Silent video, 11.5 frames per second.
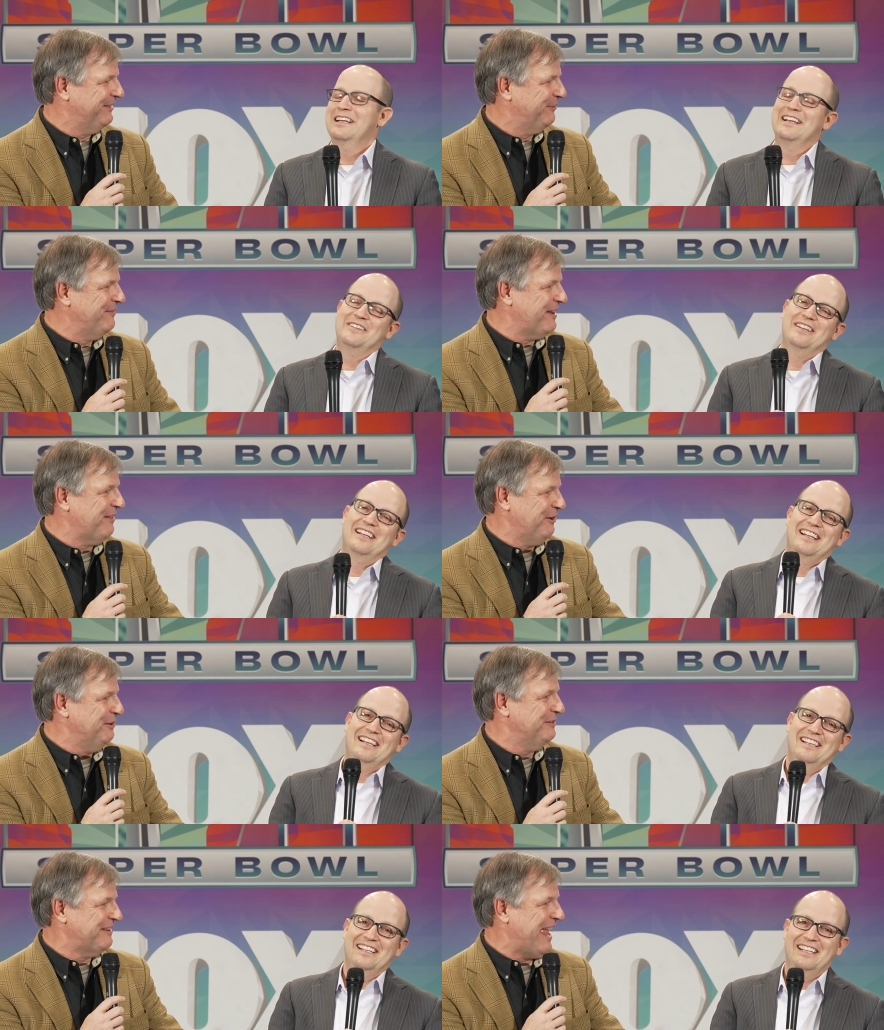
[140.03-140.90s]
Speaker 1: We've done the
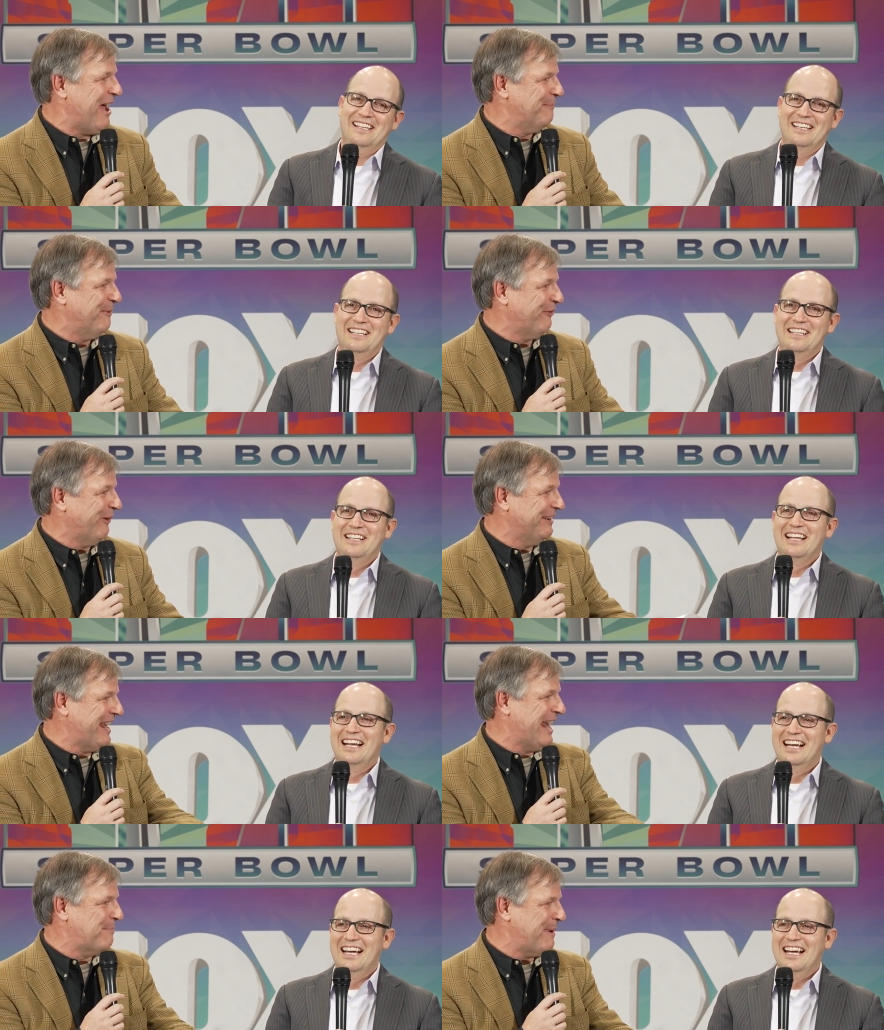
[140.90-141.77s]
Who's Down before,
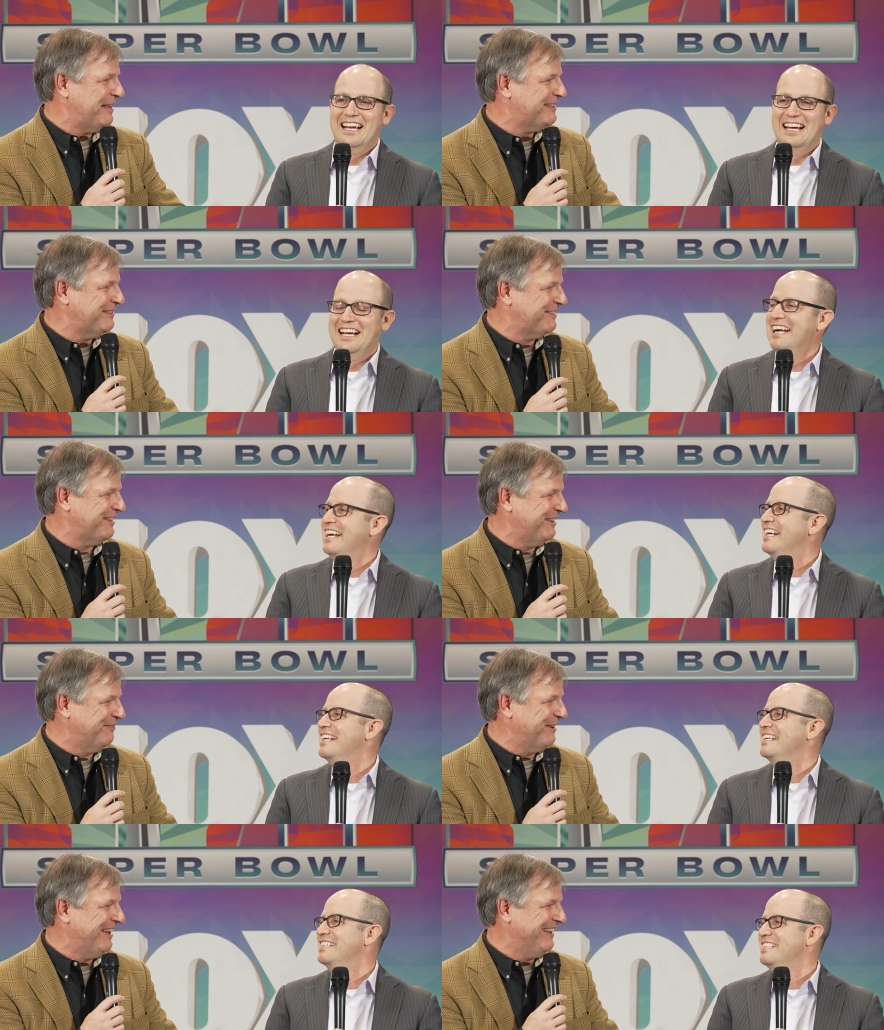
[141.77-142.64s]
Dan in
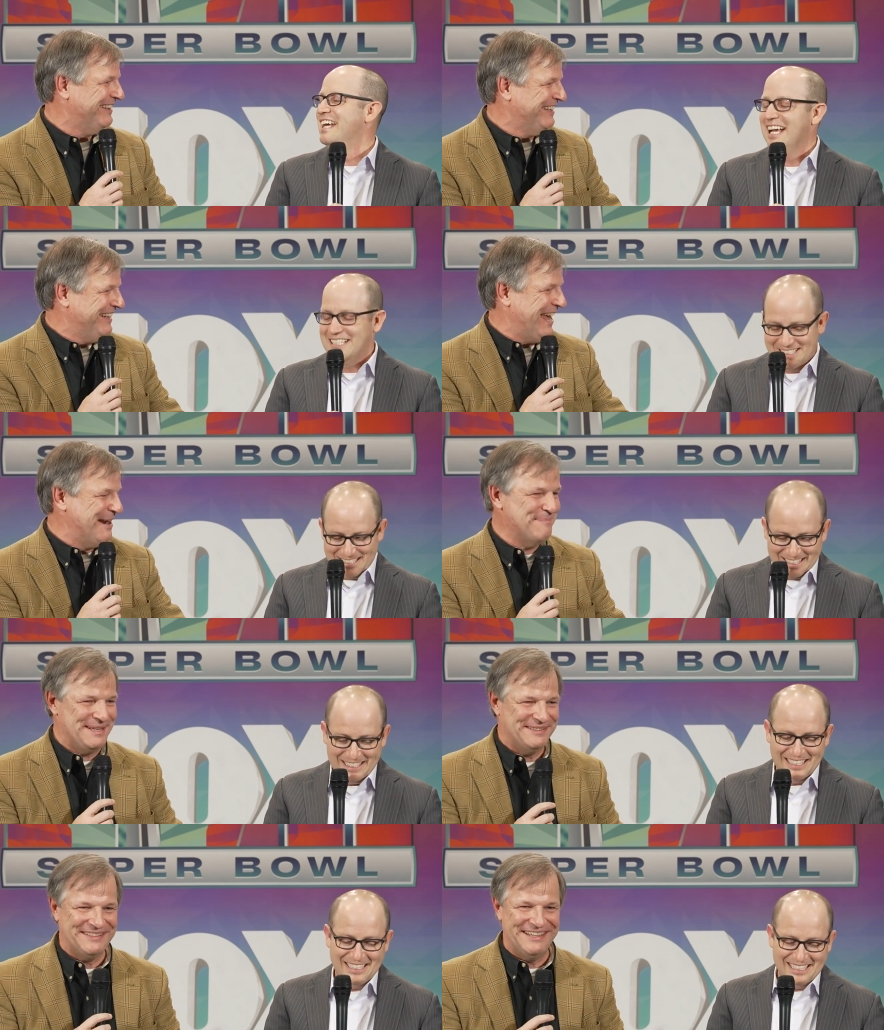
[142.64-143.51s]
of uh, yes.
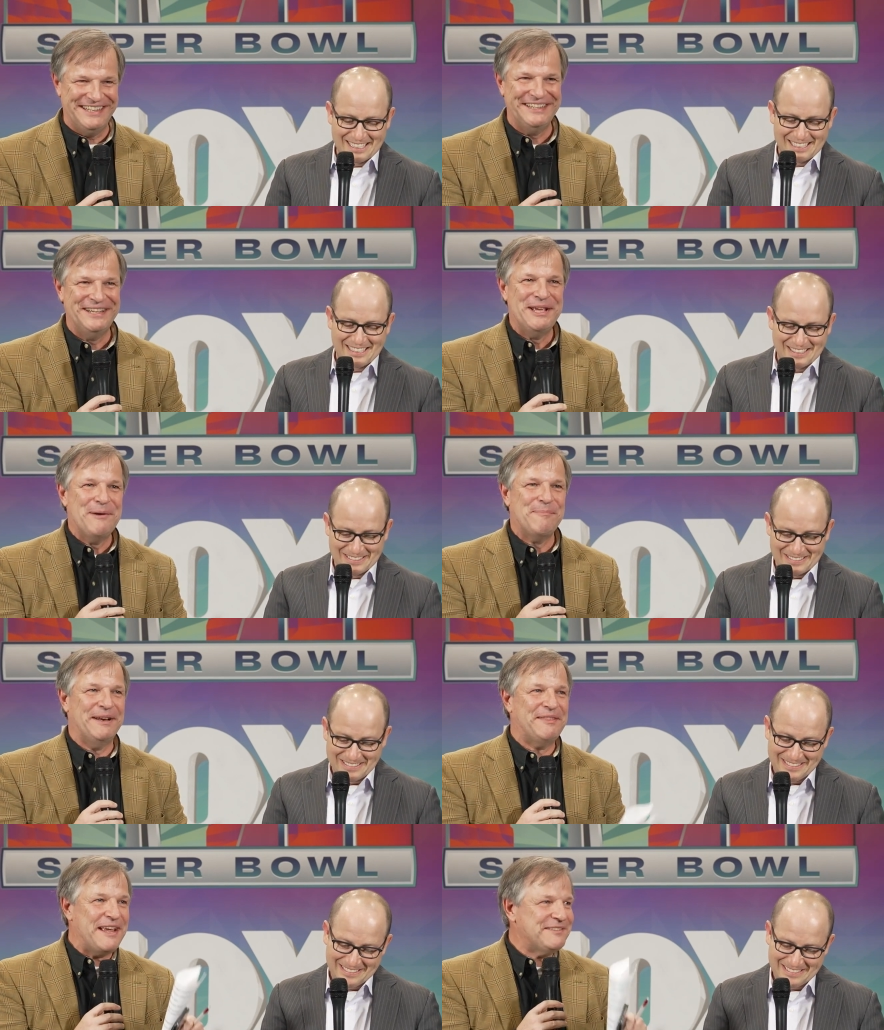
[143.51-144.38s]
NBC,
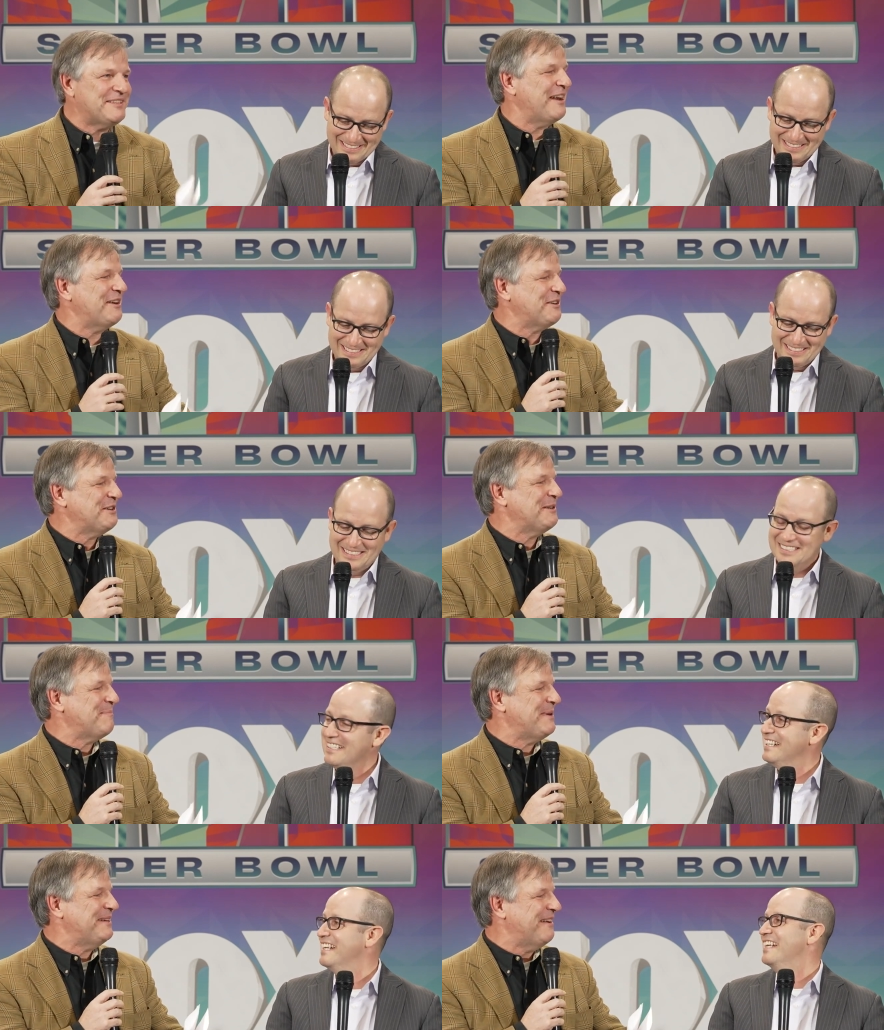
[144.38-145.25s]
but they said it couldn't
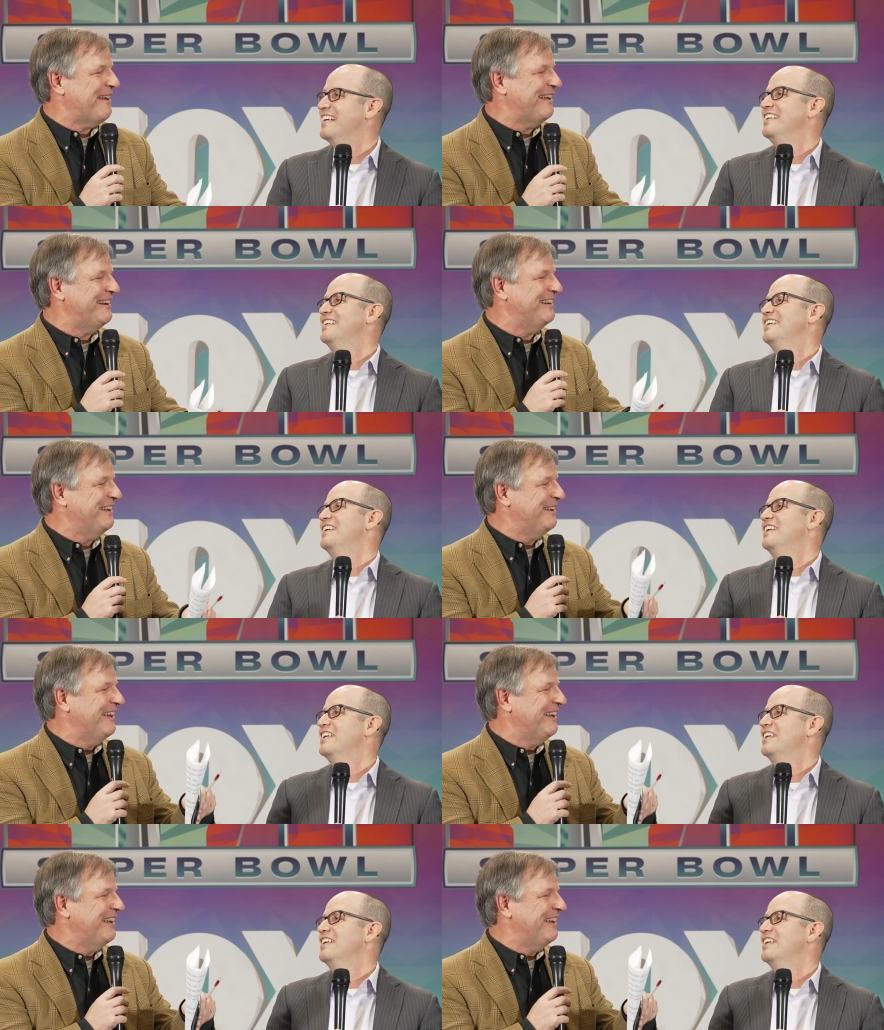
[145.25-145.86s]
be done.